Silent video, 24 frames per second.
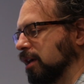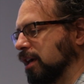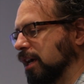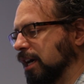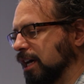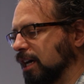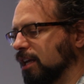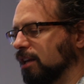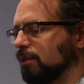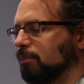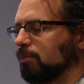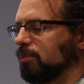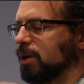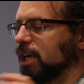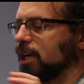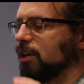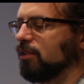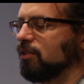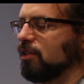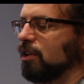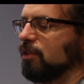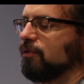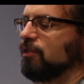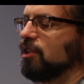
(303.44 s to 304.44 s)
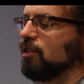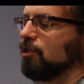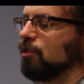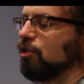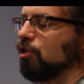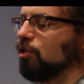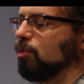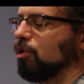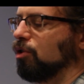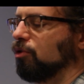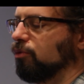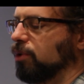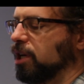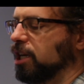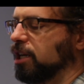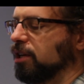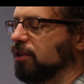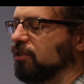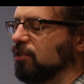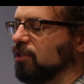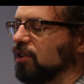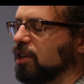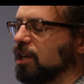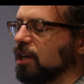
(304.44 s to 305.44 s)
And based on this global
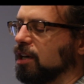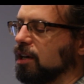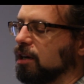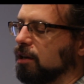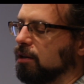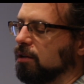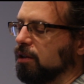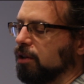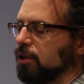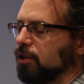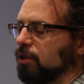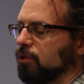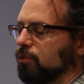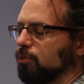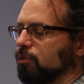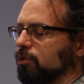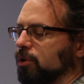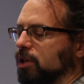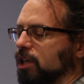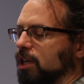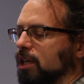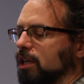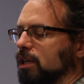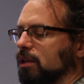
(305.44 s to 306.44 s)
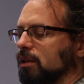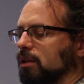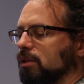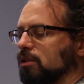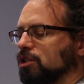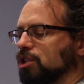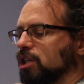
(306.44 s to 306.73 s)
rating scale, we